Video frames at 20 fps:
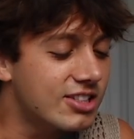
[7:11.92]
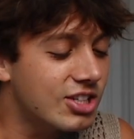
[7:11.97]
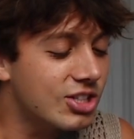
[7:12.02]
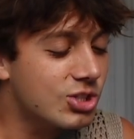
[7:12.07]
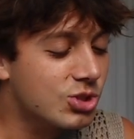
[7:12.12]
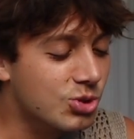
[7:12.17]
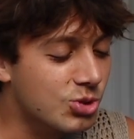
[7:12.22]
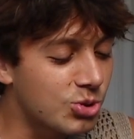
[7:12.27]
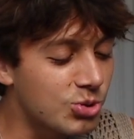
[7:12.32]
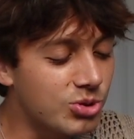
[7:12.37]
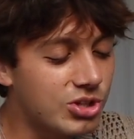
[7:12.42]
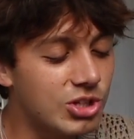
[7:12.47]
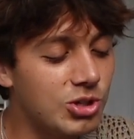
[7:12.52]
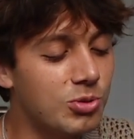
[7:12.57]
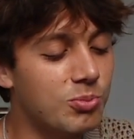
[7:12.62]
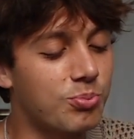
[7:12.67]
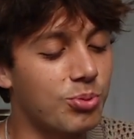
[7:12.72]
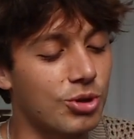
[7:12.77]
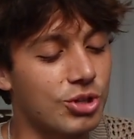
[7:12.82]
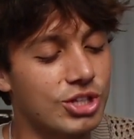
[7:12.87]
it true that
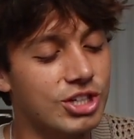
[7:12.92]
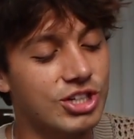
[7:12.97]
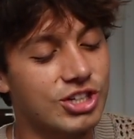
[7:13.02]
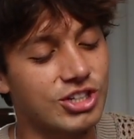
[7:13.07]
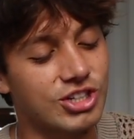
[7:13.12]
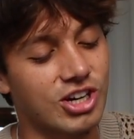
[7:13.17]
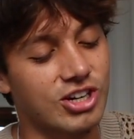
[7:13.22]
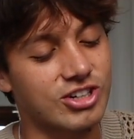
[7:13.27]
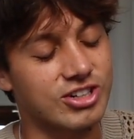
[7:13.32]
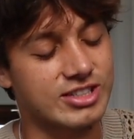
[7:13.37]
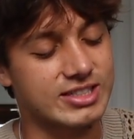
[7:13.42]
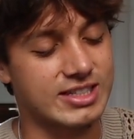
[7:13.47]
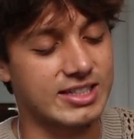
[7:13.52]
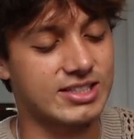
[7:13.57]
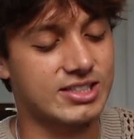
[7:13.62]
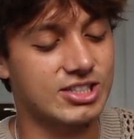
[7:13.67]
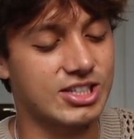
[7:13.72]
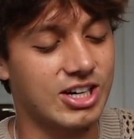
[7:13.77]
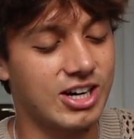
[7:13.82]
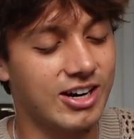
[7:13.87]
you bully your younger
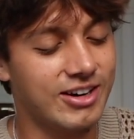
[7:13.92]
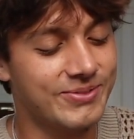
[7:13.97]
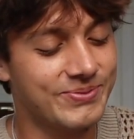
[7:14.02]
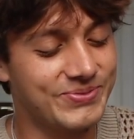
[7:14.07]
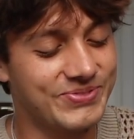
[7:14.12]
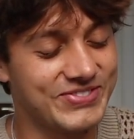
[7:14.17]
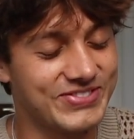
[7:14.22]
sister?